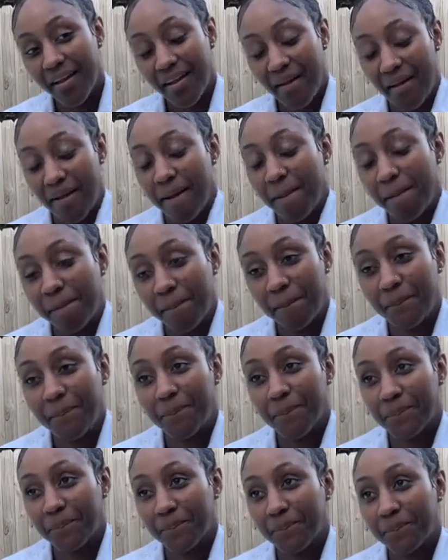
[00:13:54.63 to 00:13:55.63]
But
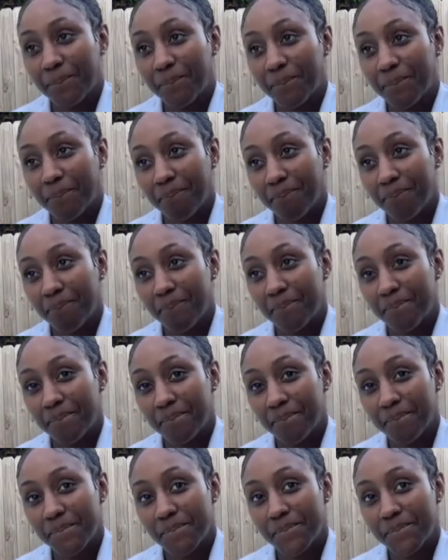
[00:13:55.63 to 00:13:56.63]
do you think that's
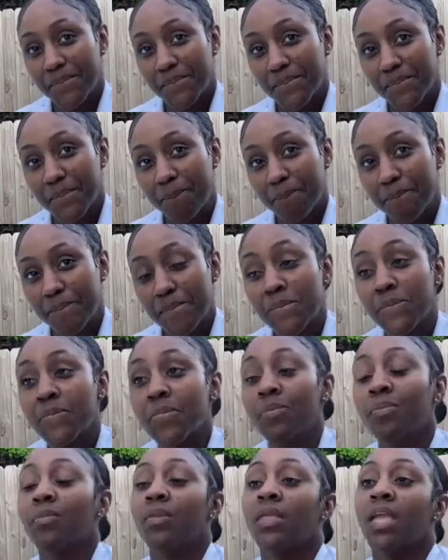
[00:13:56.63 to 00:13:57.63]
something that a
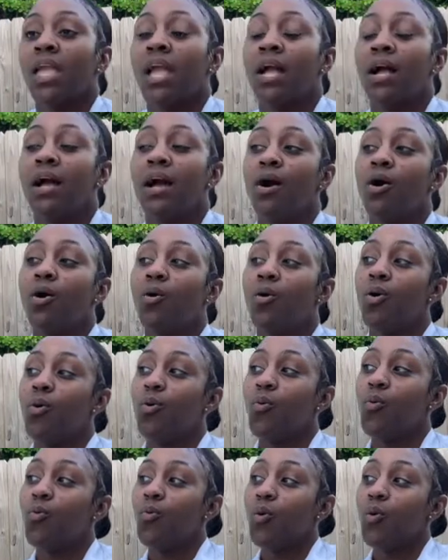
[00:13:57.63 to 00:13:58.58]
woman or a man should have to